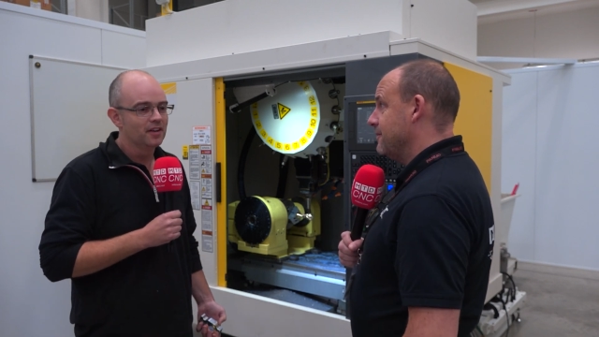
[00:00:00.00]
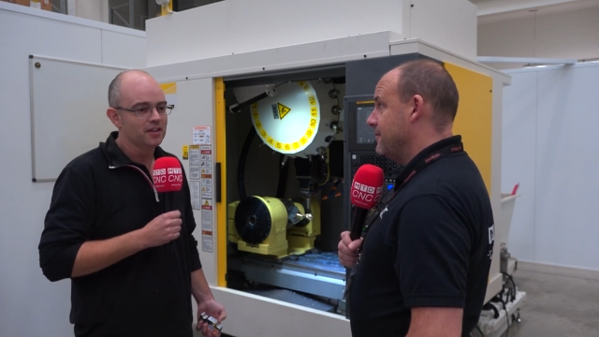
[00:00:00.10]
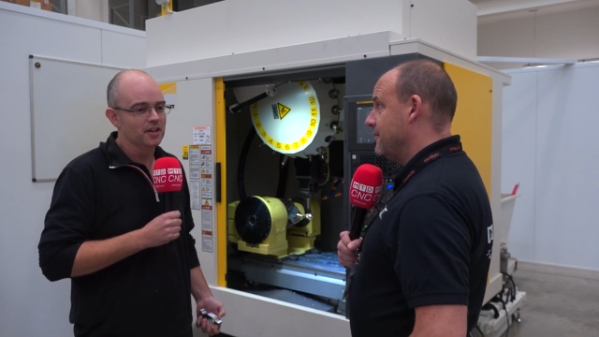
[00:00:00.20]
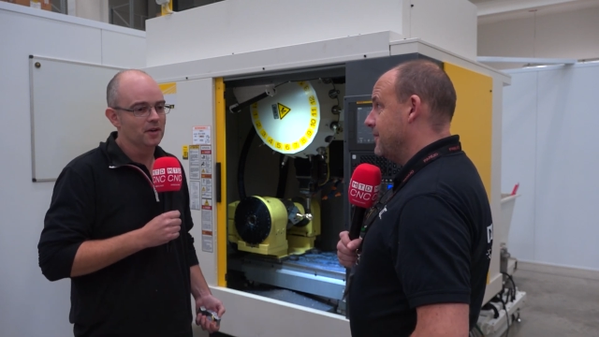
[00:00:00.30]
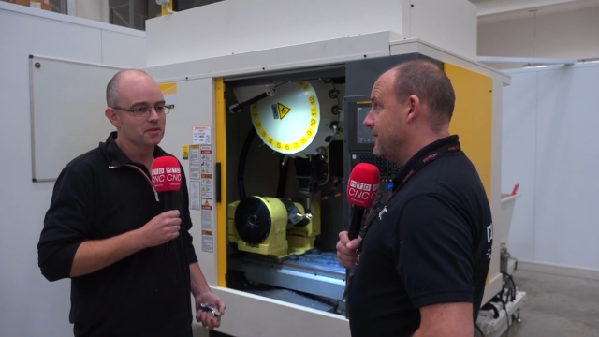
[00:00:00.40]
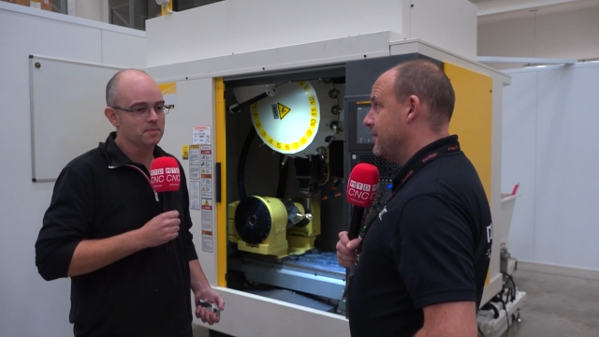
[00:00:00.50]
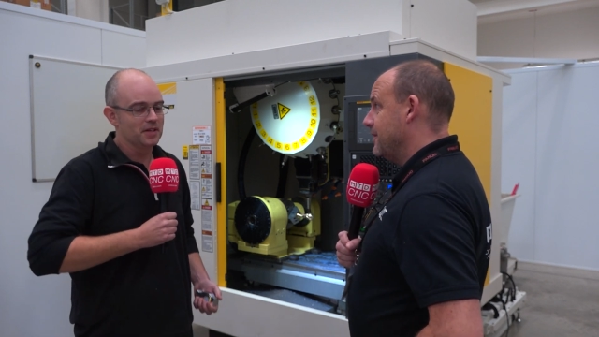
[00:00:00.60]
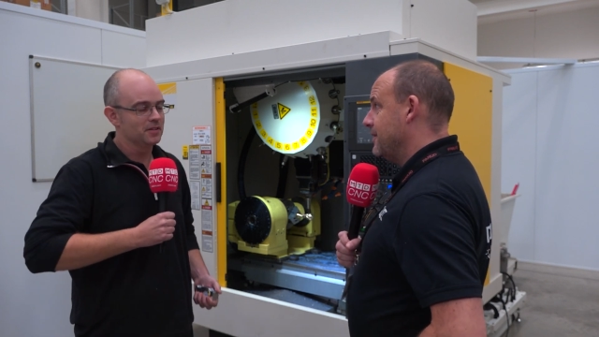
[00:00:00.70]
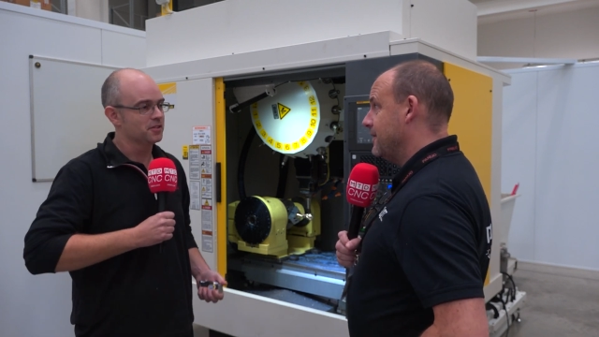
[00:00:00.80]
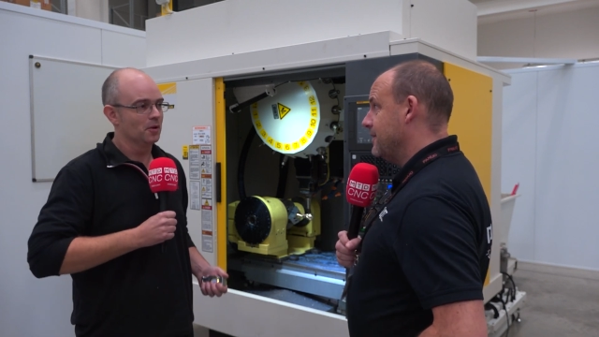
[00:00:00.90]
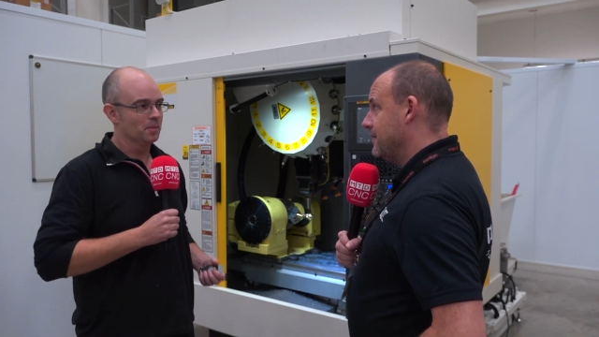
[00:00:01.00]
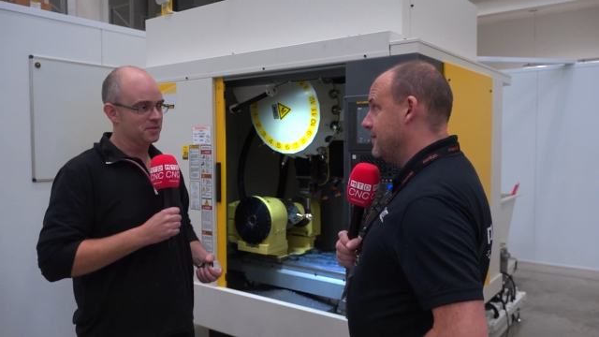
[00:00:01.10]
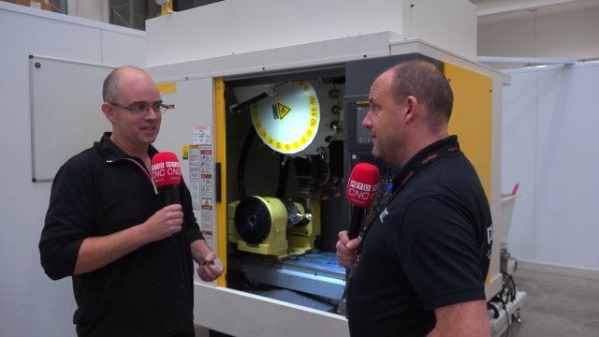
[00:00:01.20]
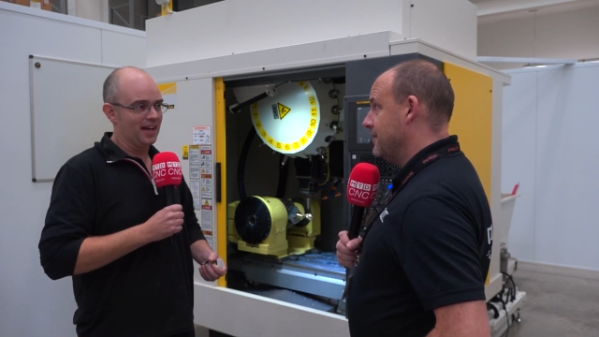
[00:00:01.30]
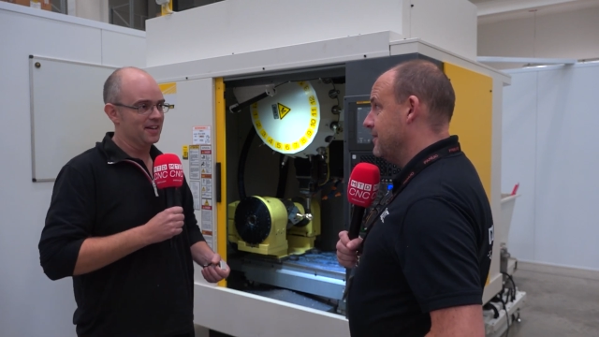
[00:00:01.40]
Speaker 1: has been so
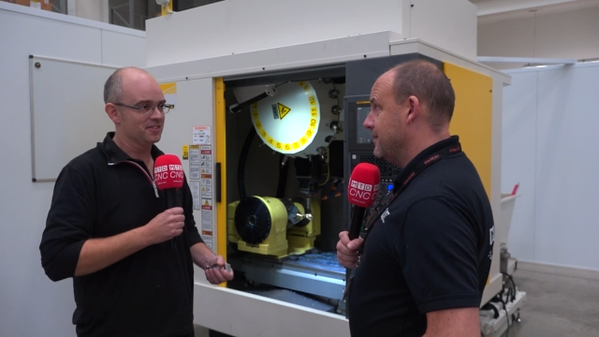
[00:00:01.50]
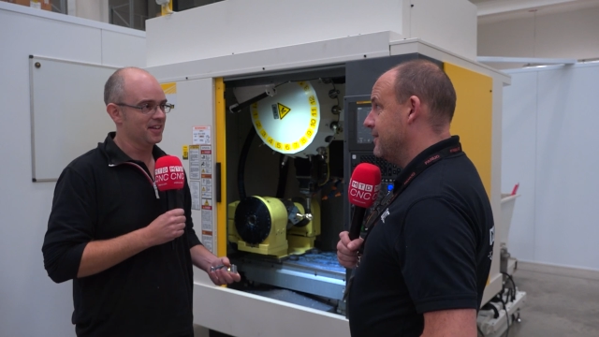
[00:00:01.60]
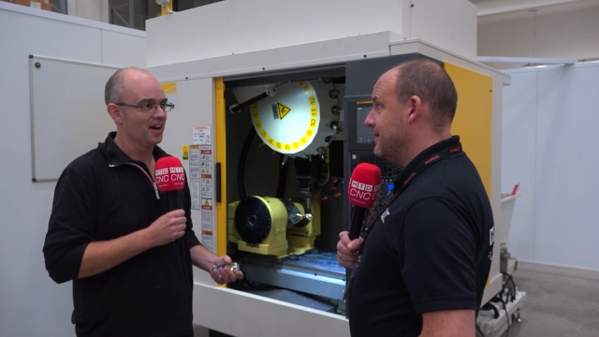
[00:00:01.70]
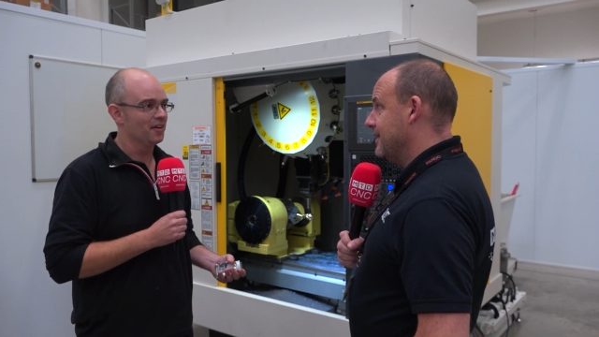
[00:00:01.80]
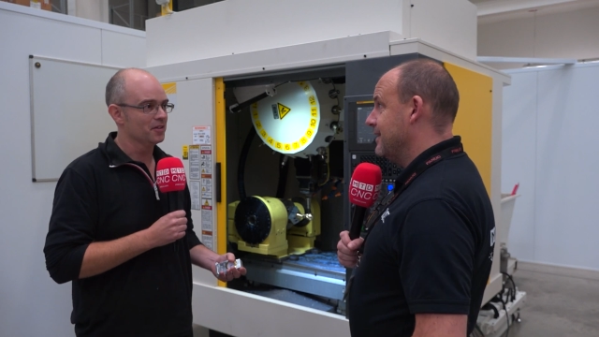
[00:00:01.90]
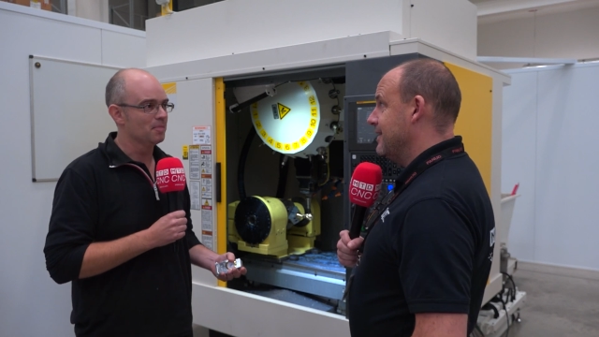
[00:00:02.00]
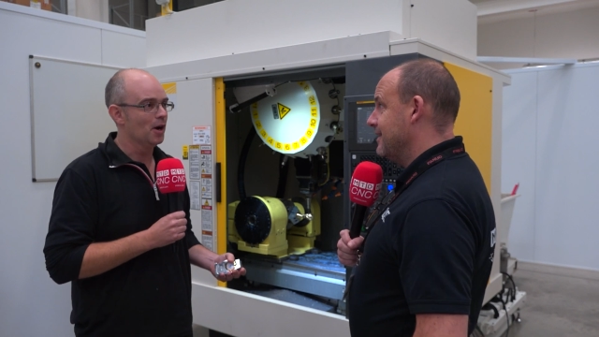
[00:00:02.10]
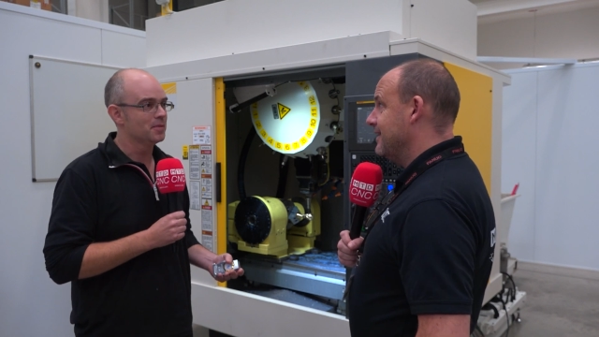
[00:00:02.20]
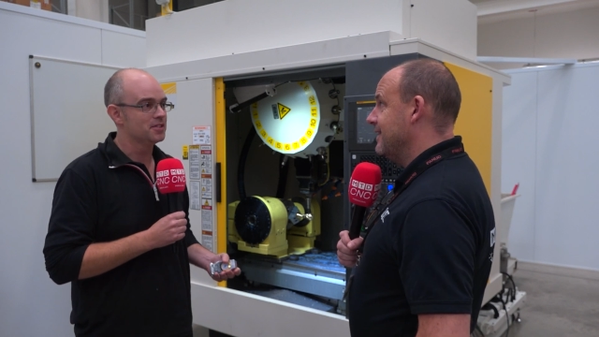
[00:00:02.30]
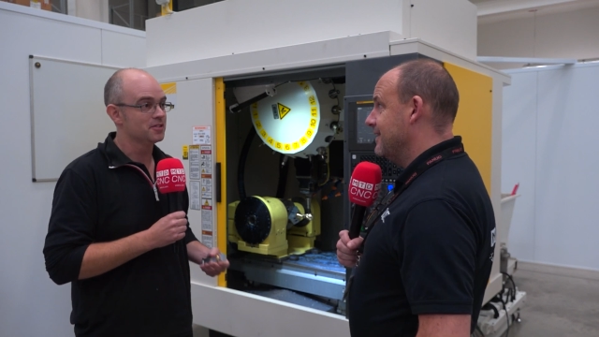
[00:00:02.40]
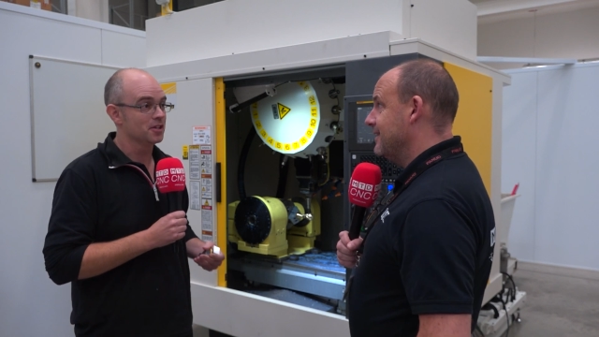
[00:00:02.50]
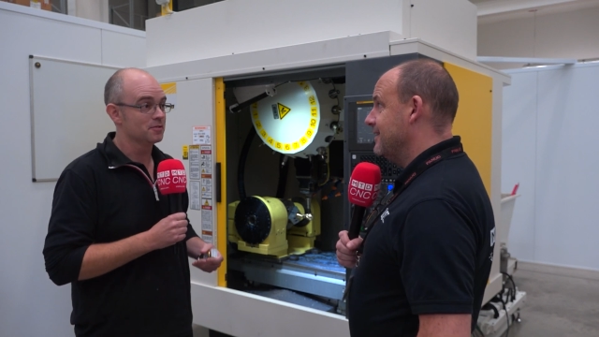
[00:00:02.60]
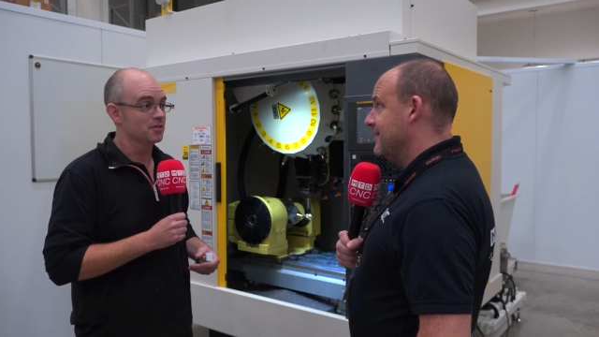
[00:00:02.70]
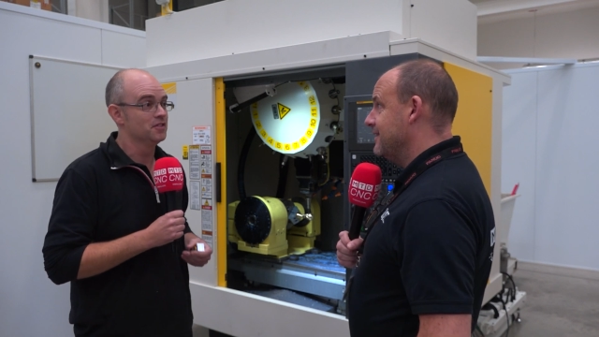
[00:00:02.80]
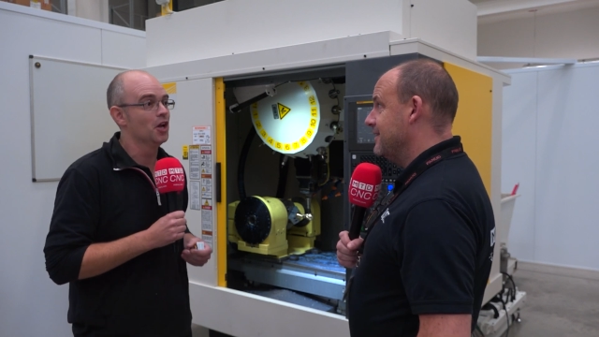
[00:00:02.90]
up to date as they are at the moment in
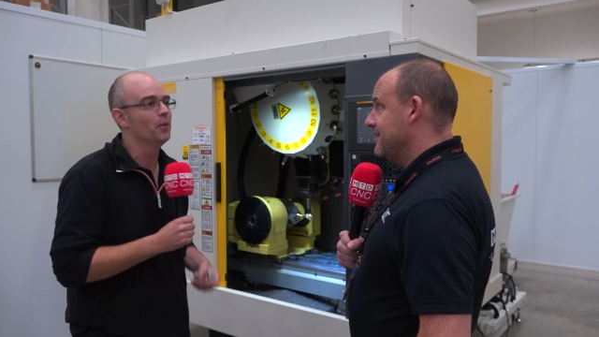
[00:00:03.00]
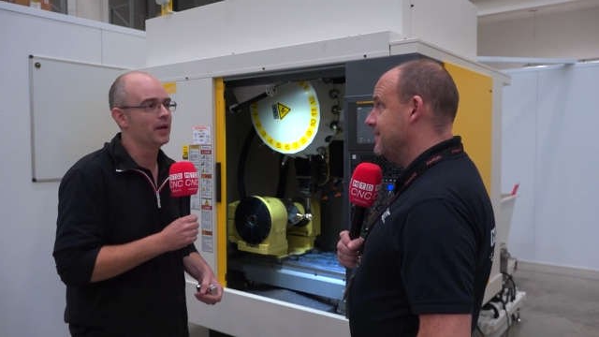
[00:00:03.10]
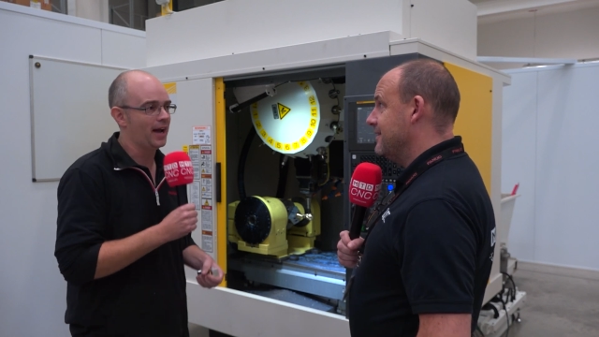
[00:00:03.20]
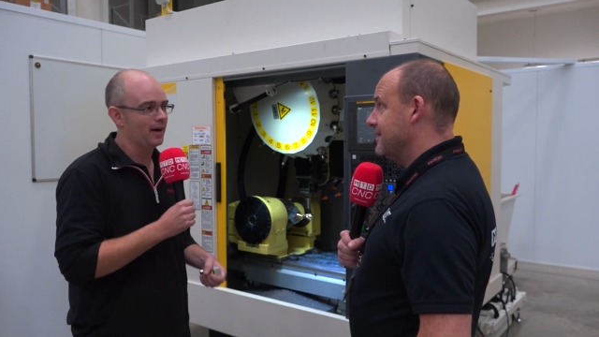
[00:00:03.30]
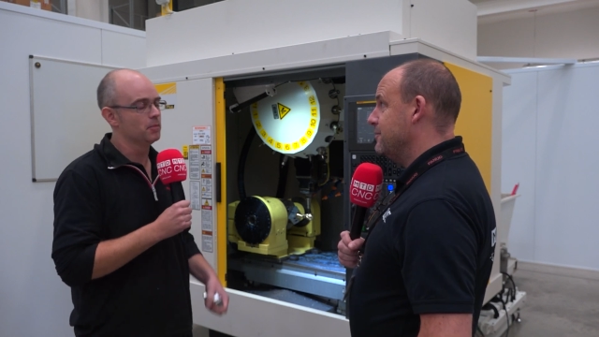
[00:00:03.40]
terms of knowing how